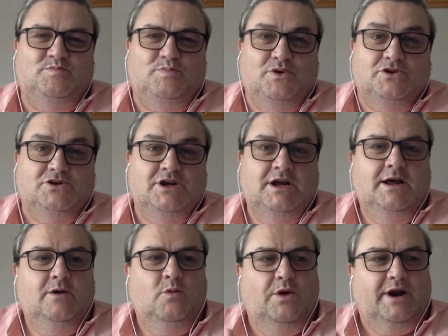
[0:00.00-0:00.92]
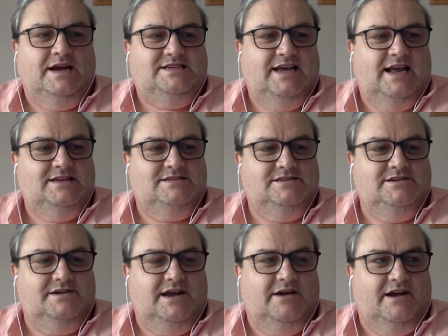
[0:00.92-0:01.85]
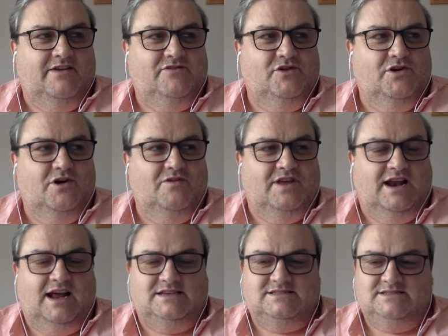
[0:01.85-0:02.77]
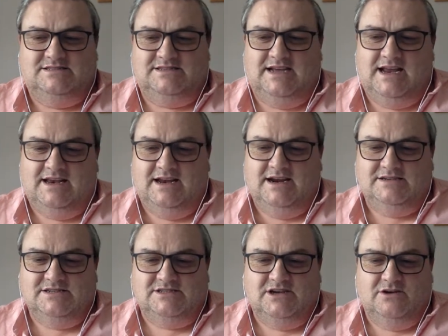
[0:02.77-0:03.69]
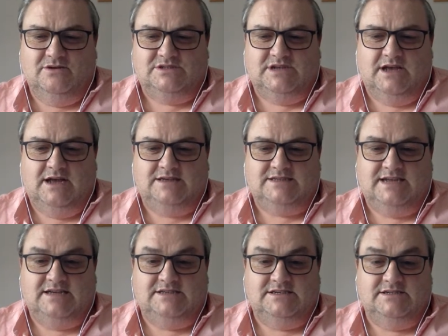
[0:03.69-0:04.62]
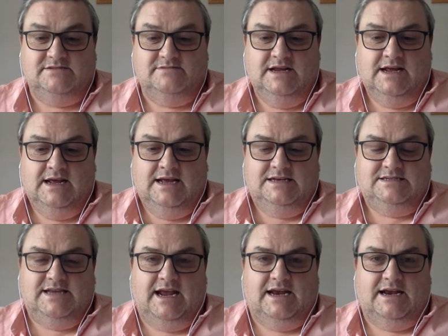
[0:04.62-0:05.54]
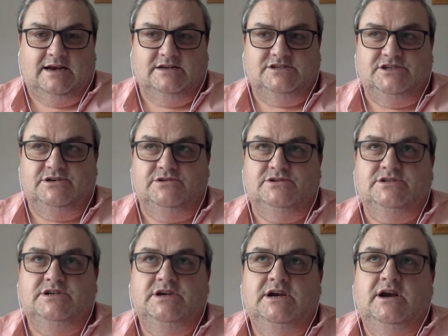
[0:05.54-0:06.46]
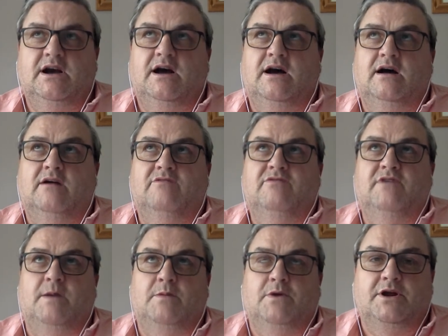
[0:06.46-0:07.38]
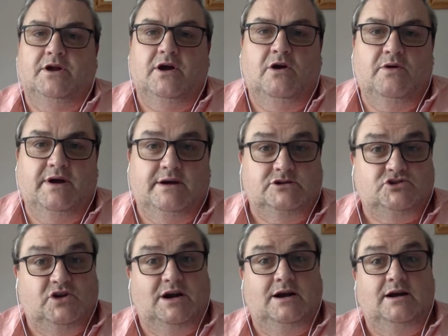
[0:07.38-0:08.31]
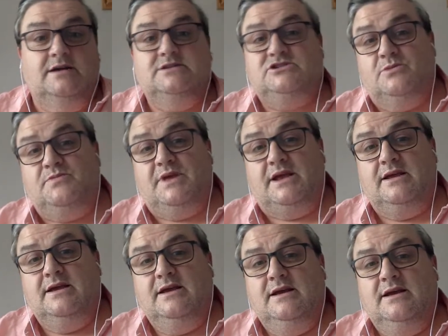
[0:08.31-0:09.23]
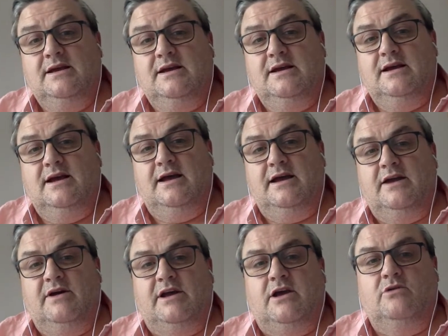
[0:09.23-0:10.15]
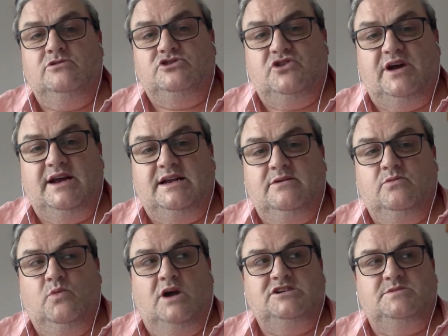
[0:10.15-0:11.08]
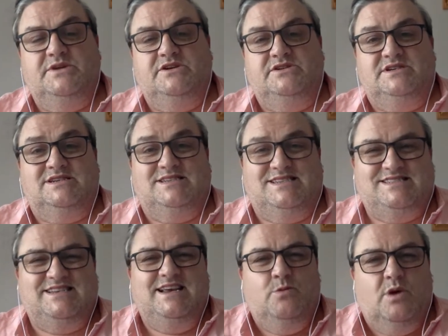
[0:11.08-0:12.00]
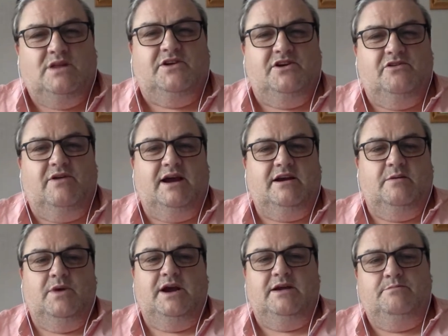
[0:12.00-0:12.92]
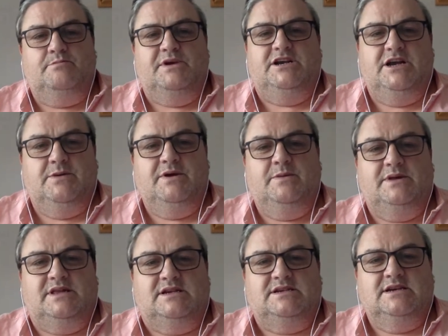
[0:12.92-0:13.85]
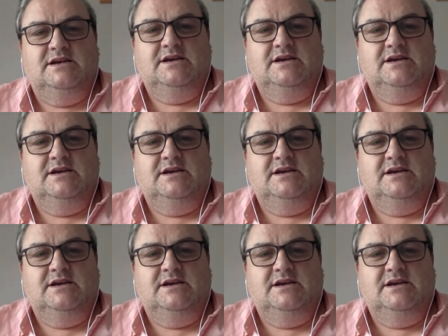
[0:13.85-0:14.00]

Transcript: But what I tend to do now and have done over the last 10 years or so is I'll tend to take an attitude of I'm going to go here and try to learn something. And, you know, I go and try and watch a musical to see what the director might be doing with it.